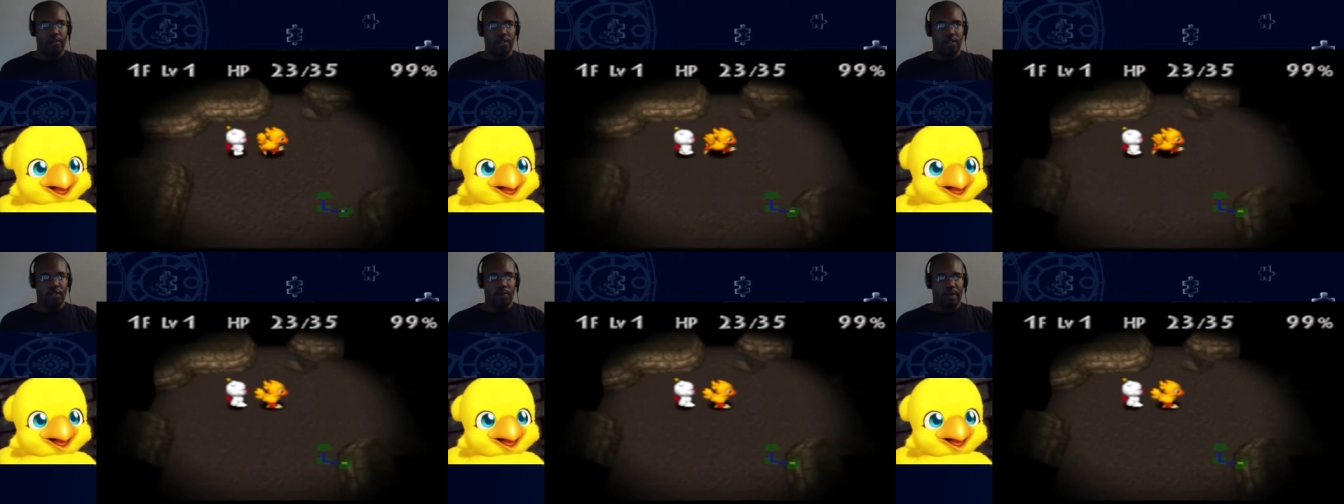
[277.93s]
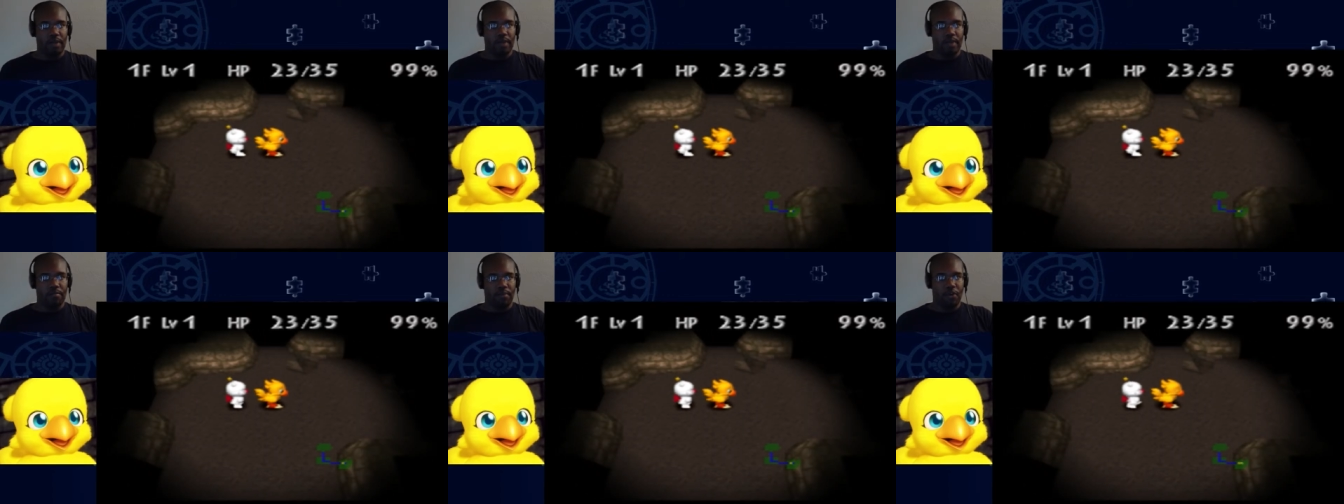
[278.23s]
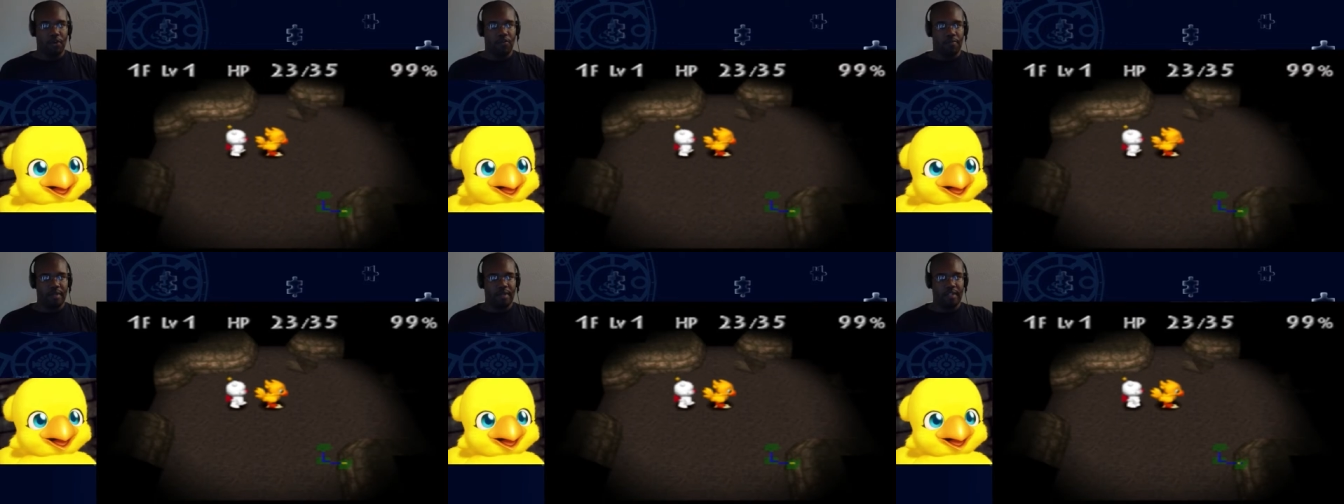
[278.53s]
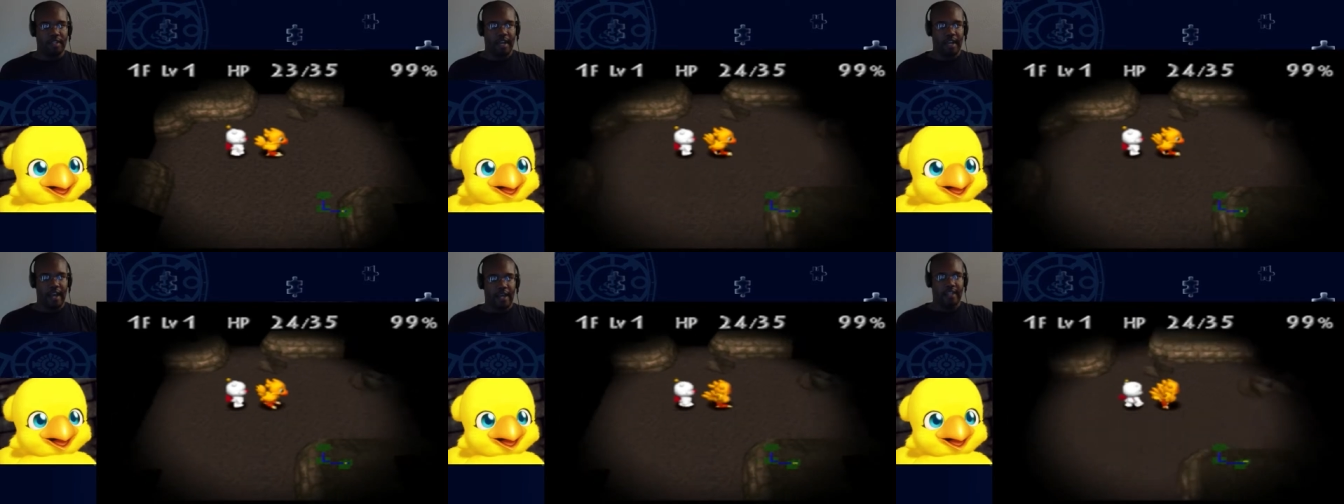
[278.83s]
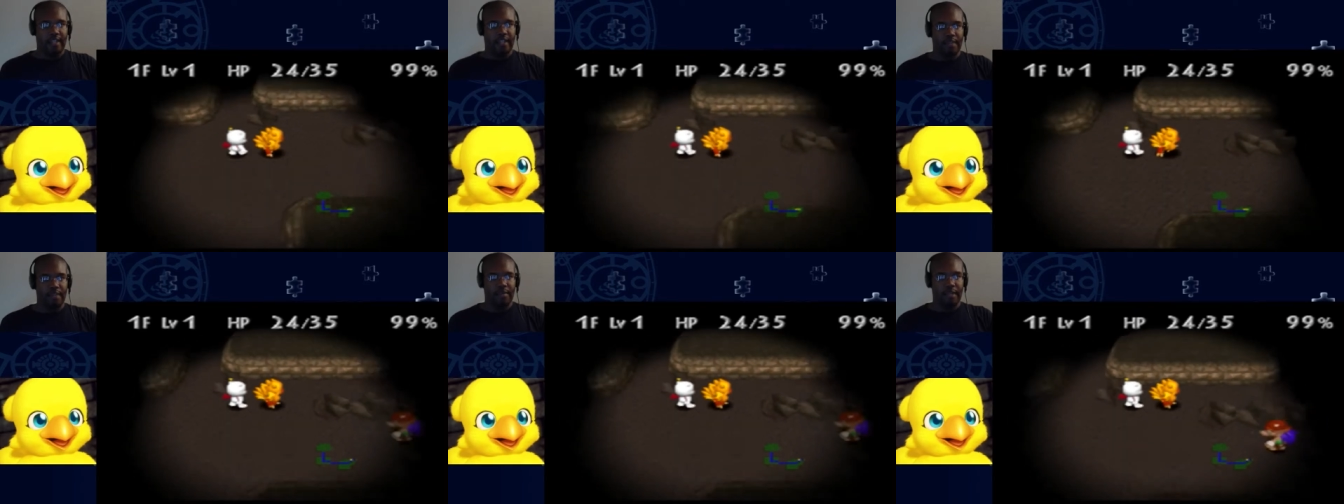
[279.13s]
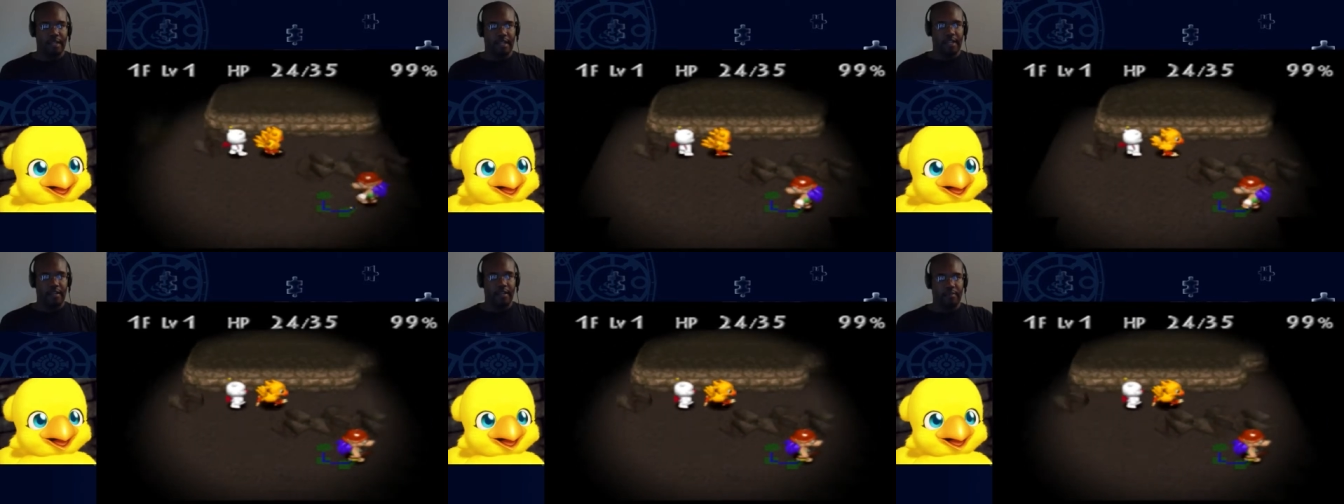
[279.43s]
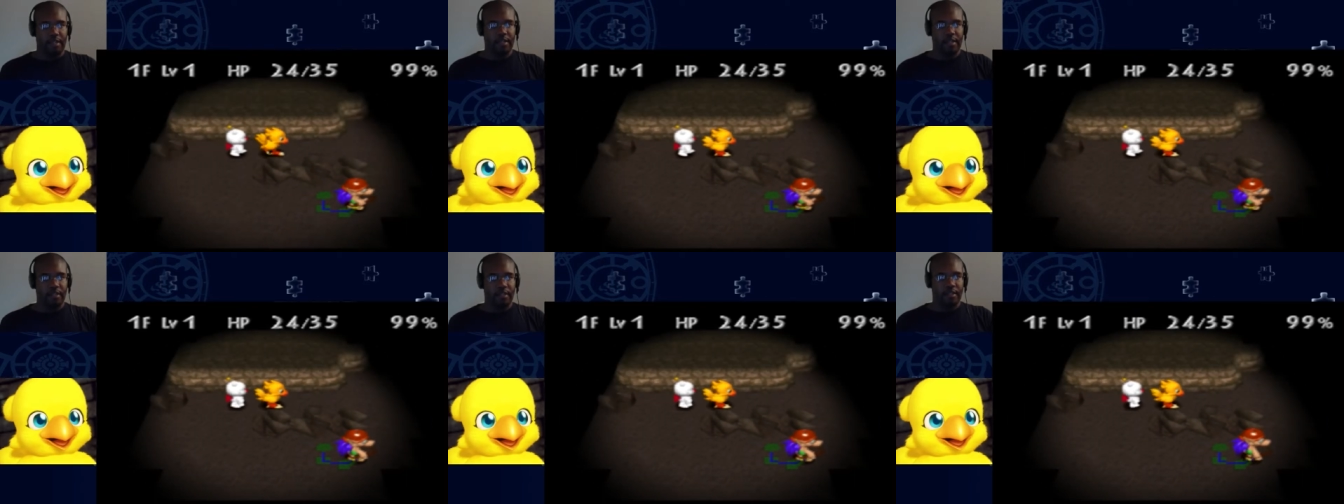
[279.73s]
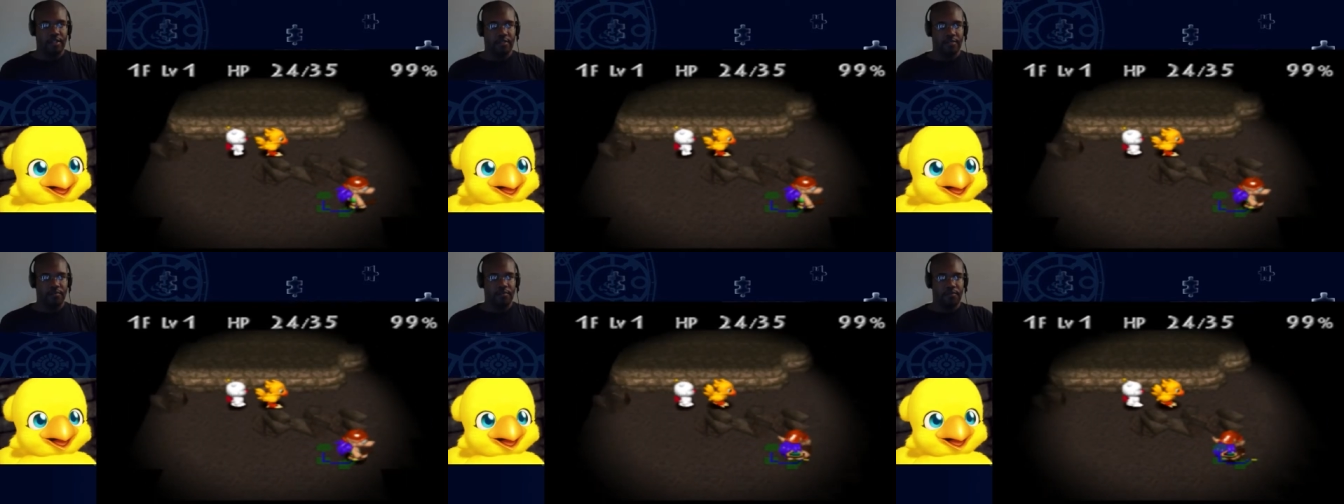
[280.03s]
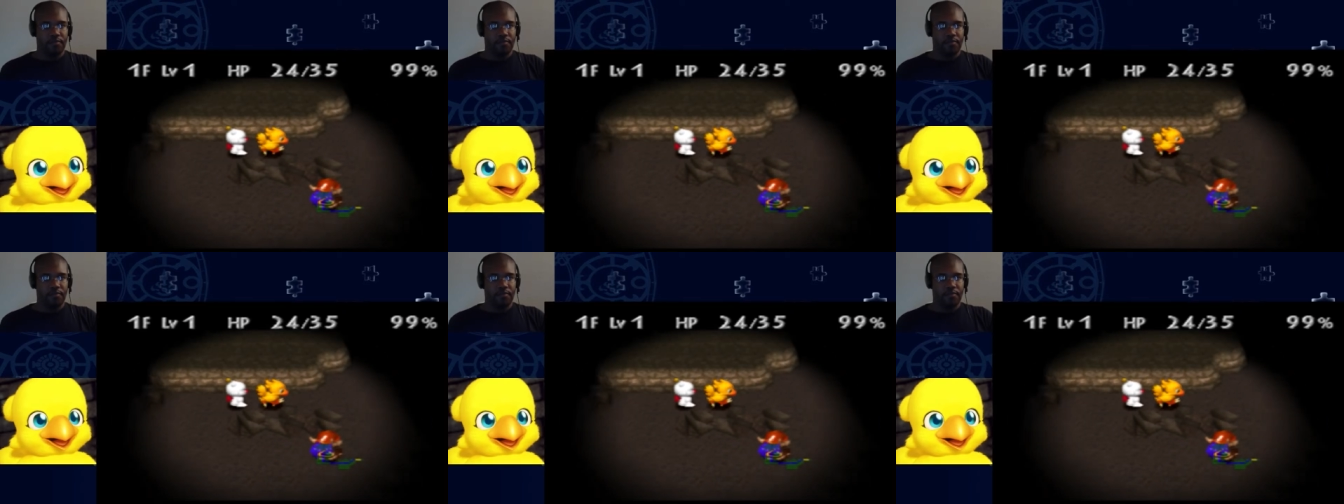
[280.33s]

so we can both be tag teaming enemies.